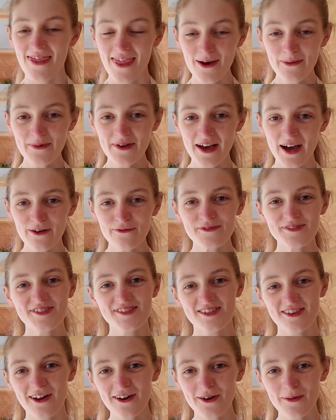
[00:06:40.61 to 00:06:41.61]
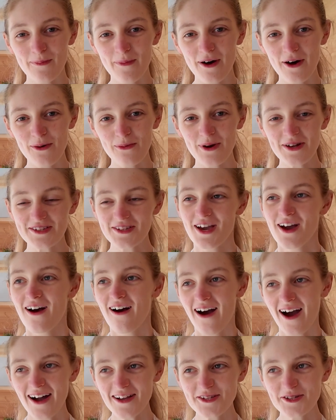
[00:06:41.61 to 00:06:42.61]
Then we have Slugma, which
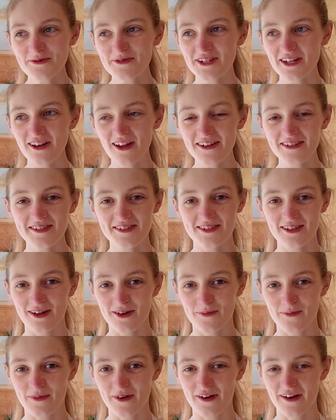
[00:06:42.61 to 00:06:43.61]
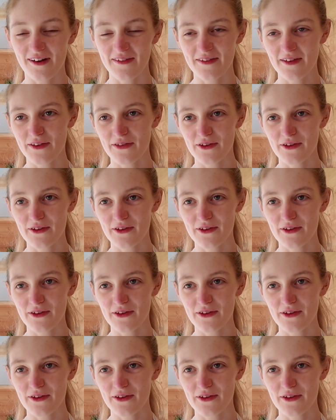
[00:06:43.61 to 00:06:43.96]
I actually really like Slugma,